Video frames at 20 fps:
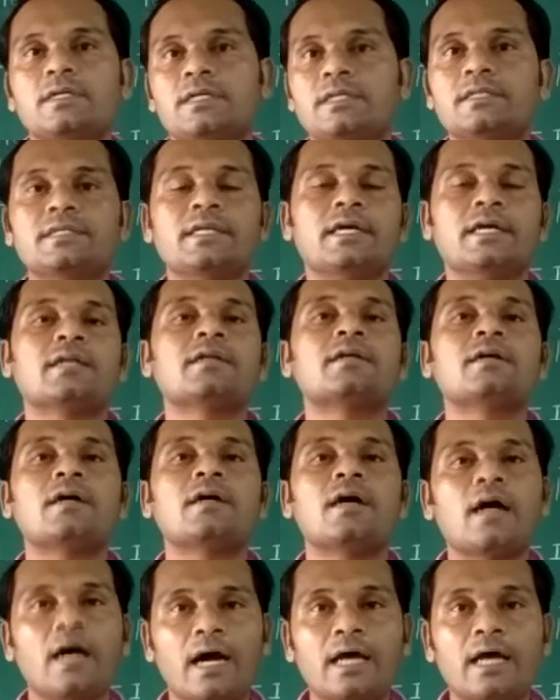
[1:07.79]
in
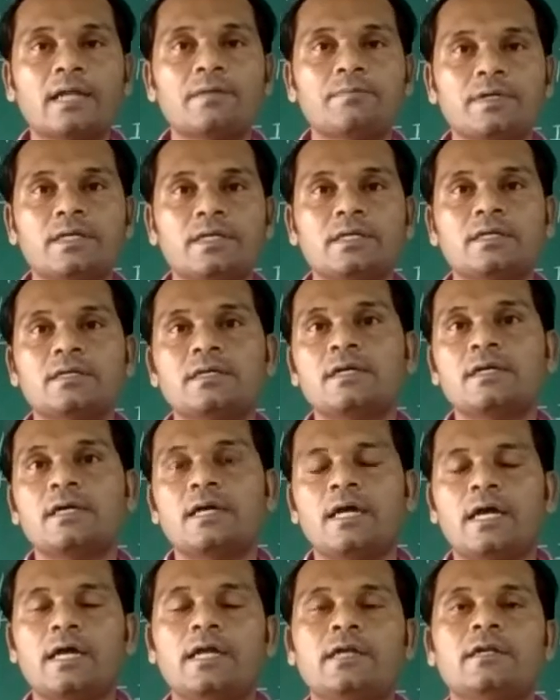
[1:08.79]
their army
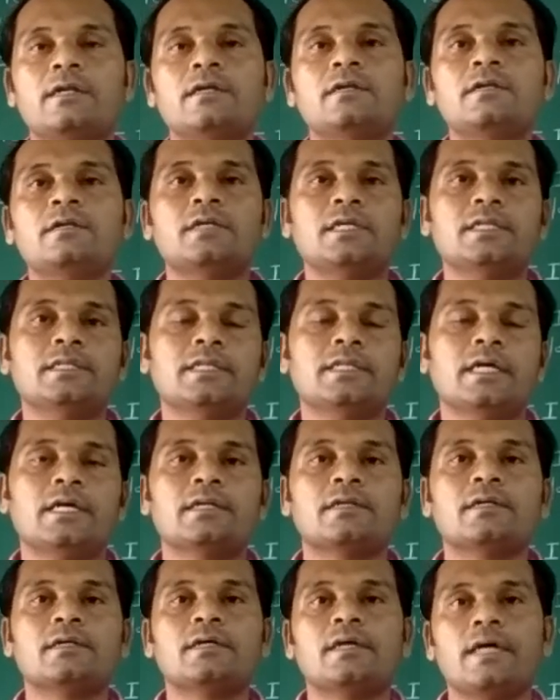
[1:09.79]
and in
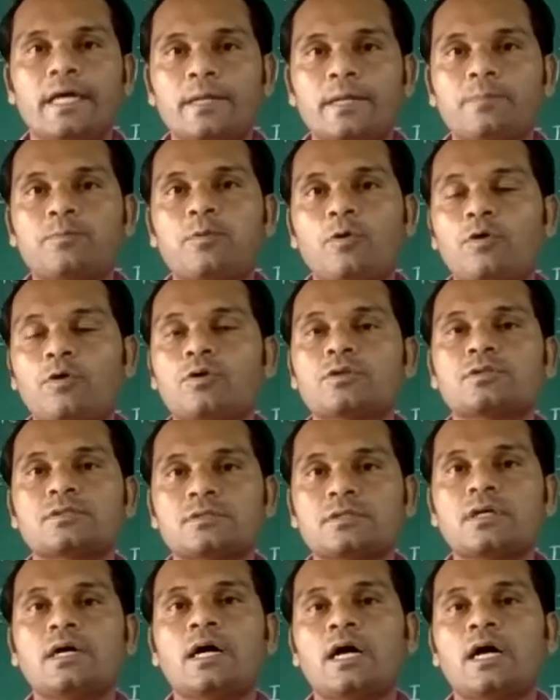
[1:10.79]
their air force,